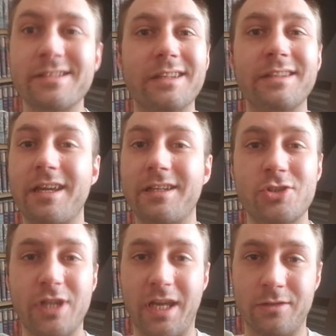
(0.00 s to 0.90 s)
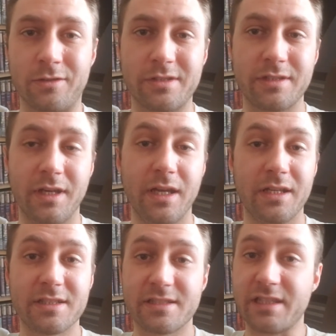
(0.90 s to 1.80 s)
designated channels
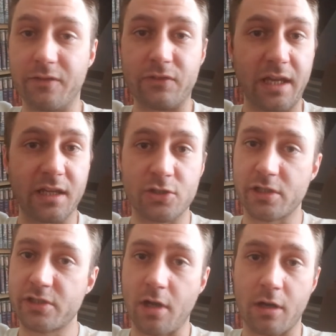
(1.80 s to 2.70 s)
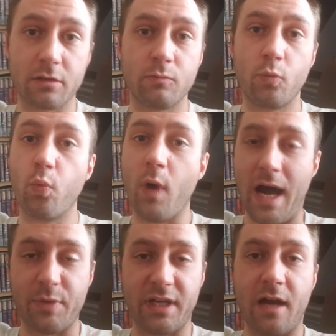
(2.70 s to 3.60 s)
to see if they can just start
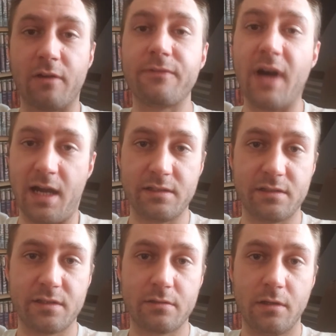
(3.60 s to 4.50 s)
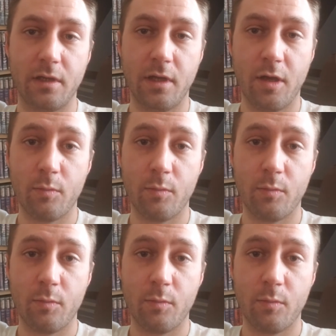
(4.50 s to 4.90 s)
whopping out fines.